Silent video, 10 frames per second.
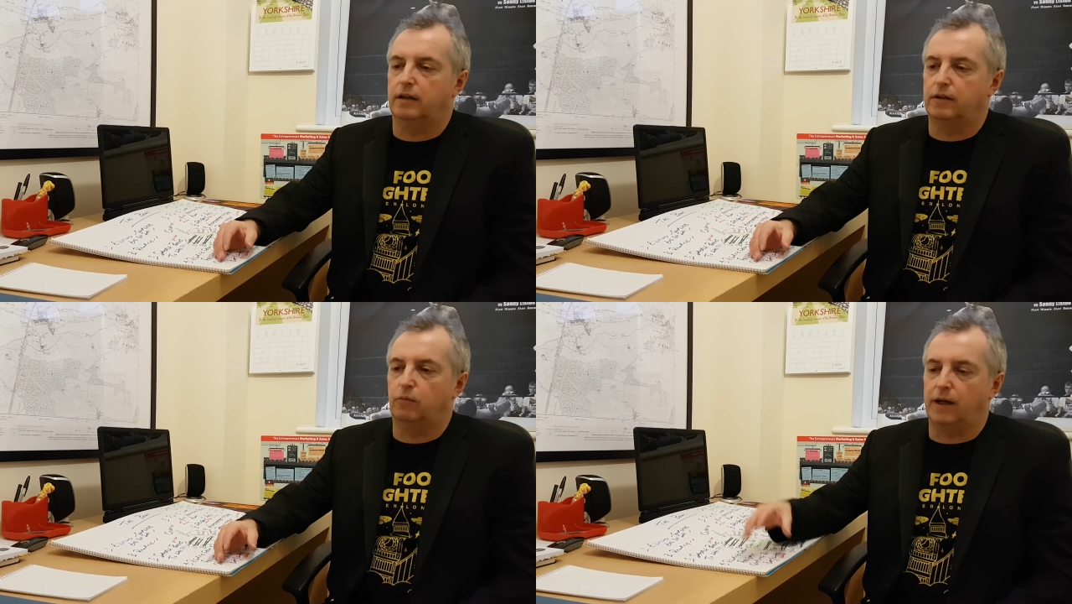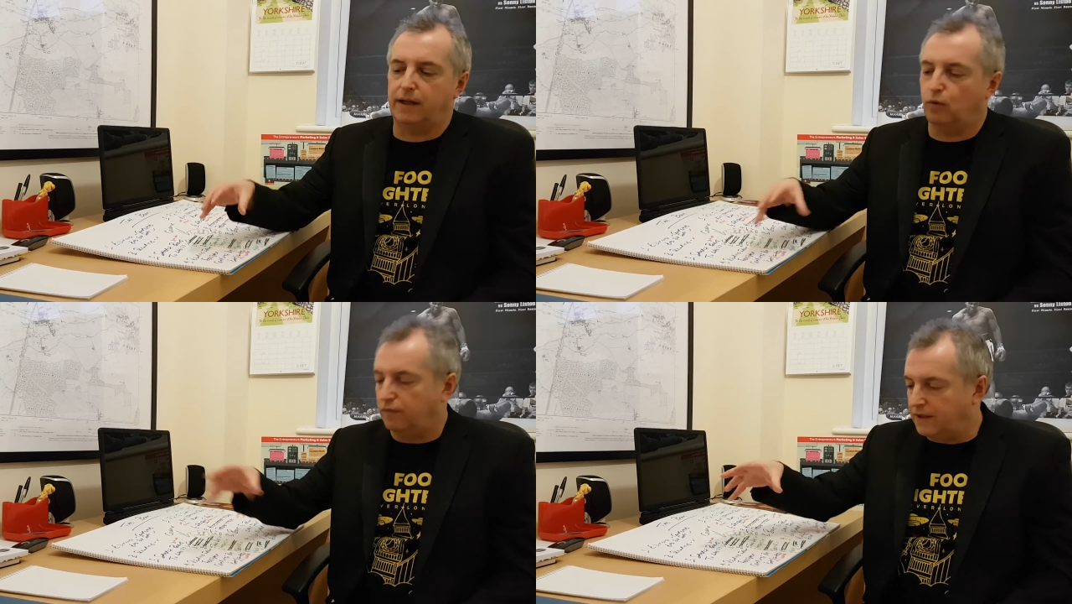way it
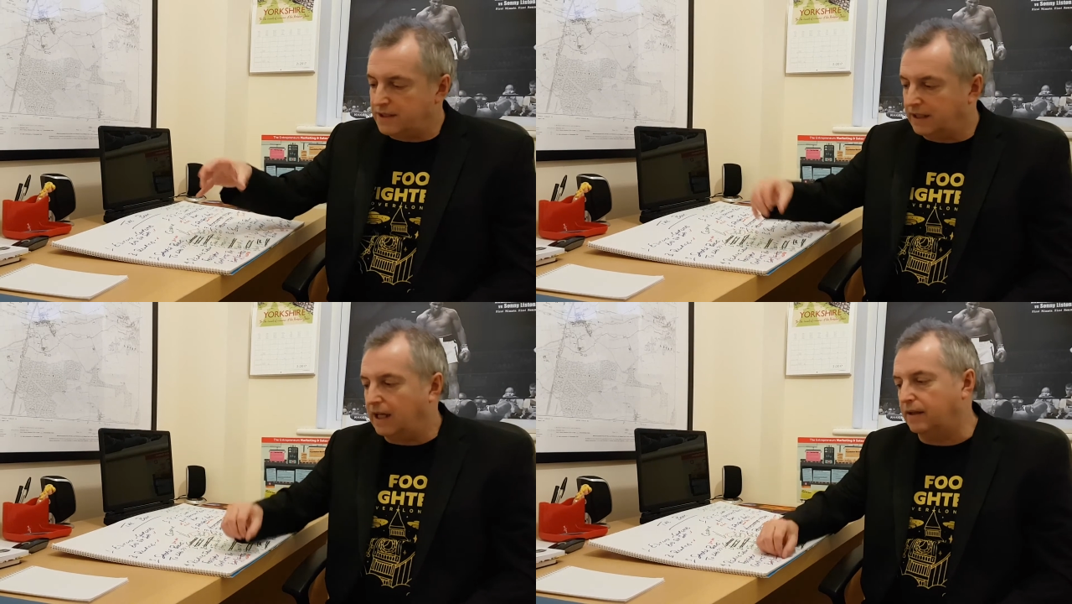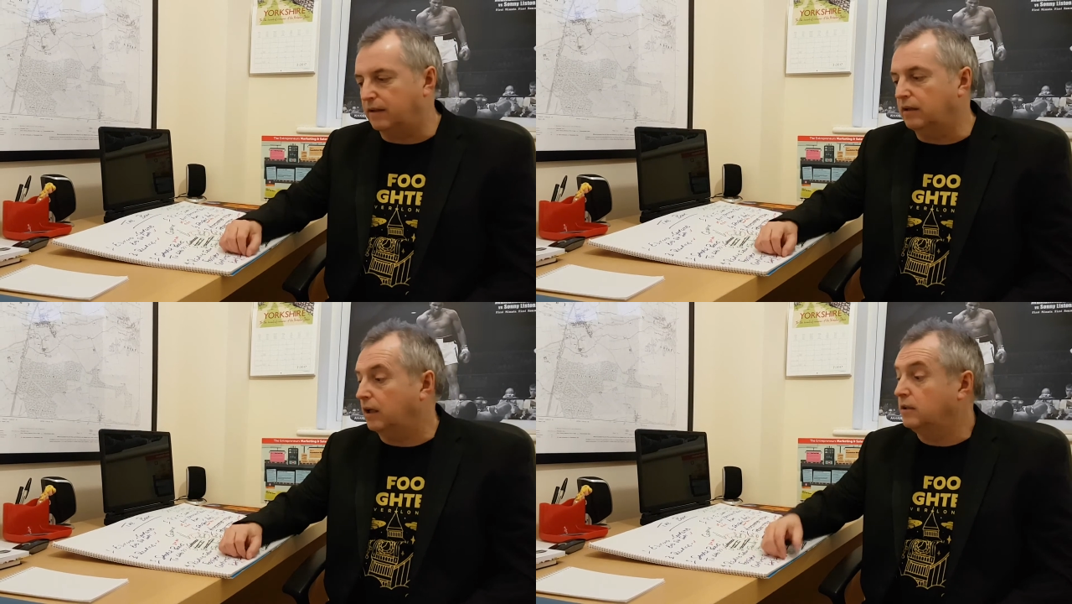all fits
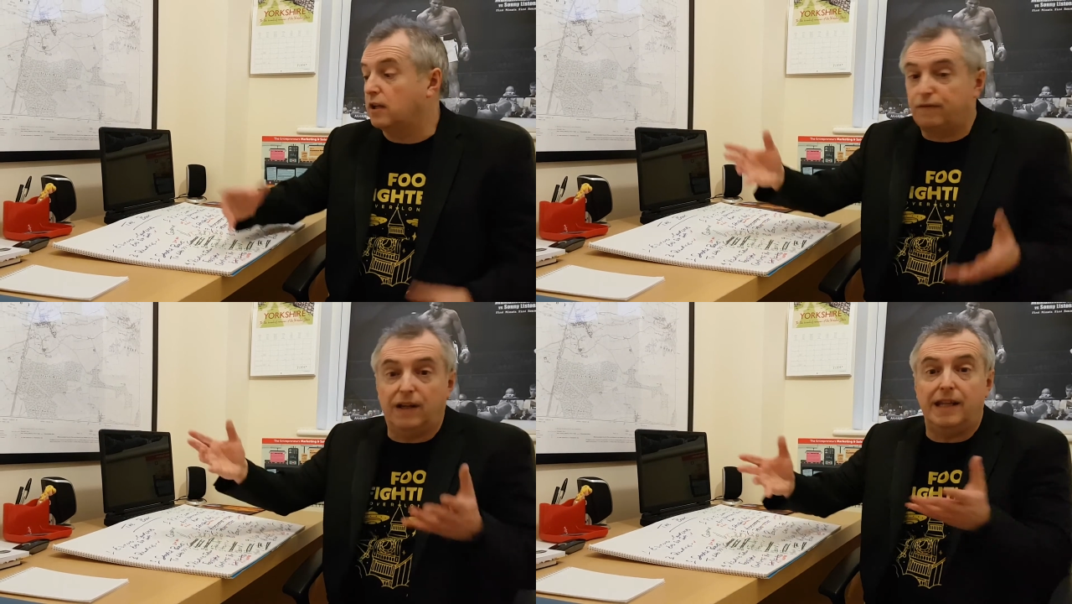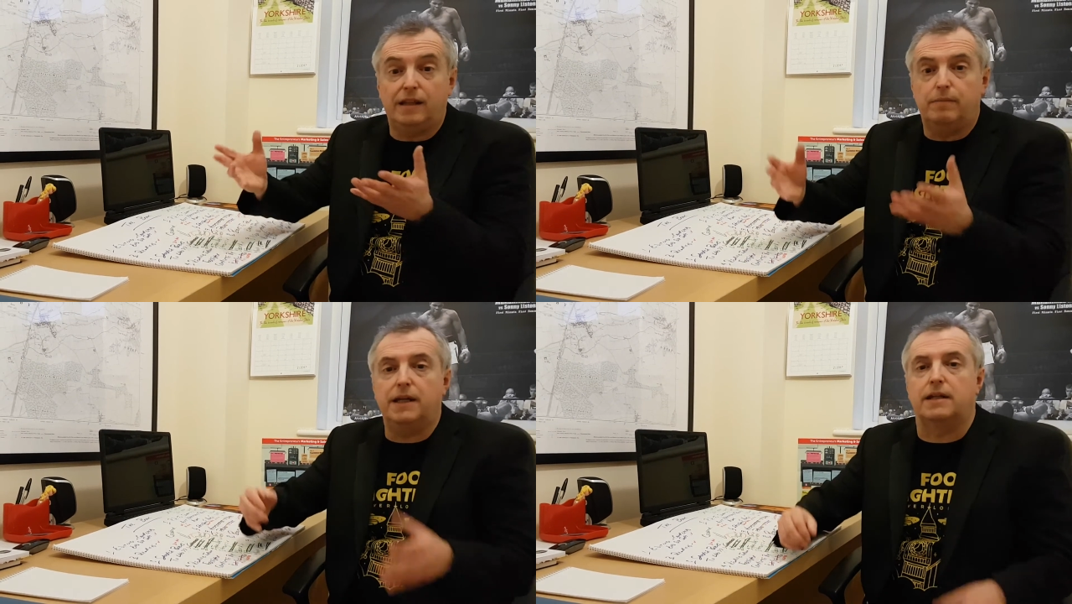together, and you just fill in
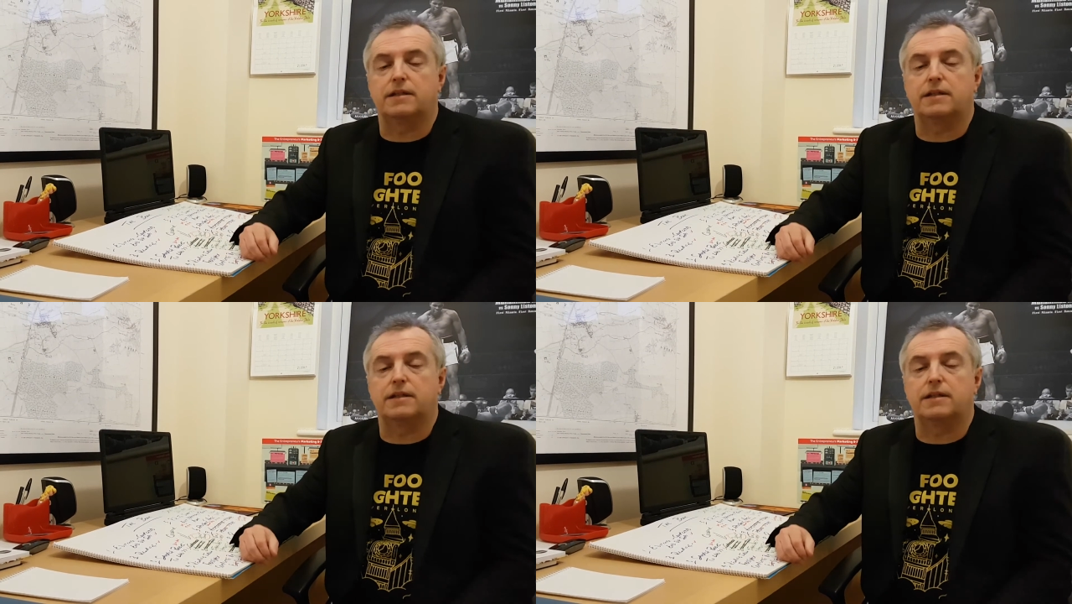the bits.